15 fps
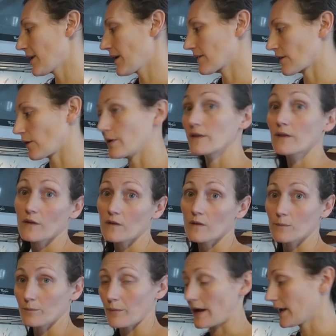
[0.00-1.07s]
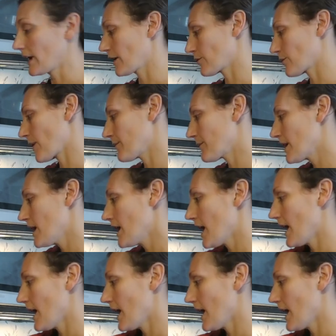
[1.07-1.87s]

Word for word: but it always goes in my udder balm.